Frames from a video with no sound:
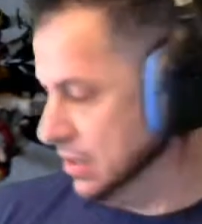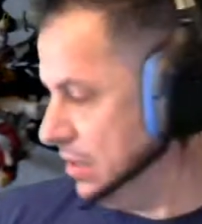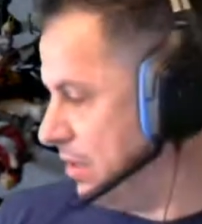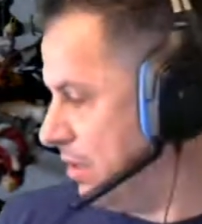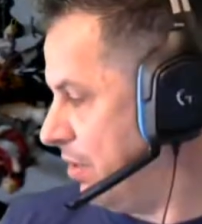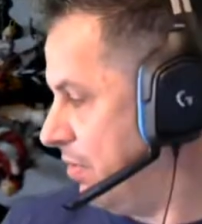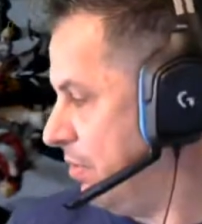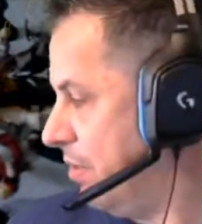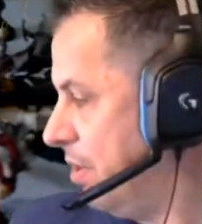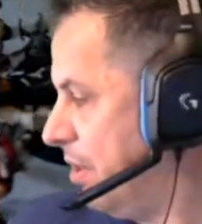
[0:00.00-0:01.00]
you know,
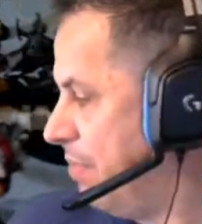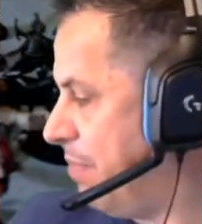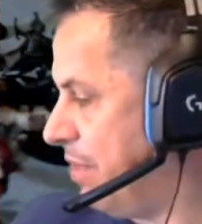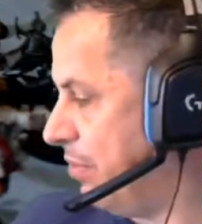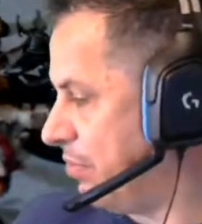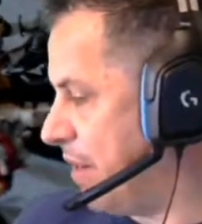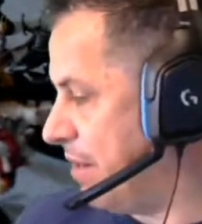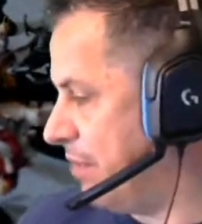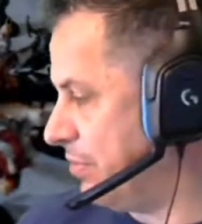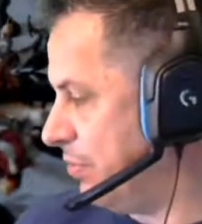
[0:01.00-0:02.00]

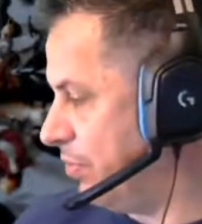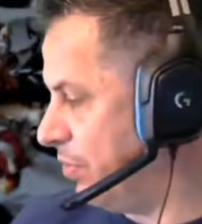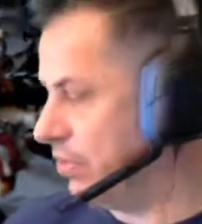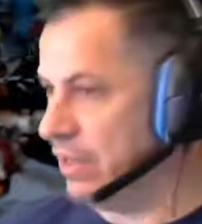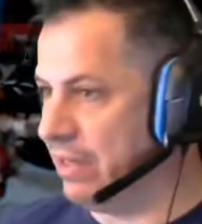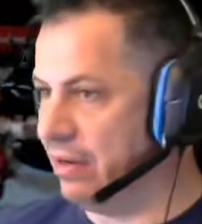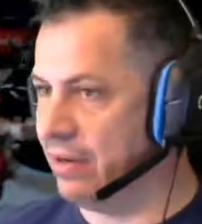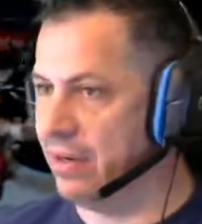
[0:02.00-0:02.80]
Polukranos, the World Eater.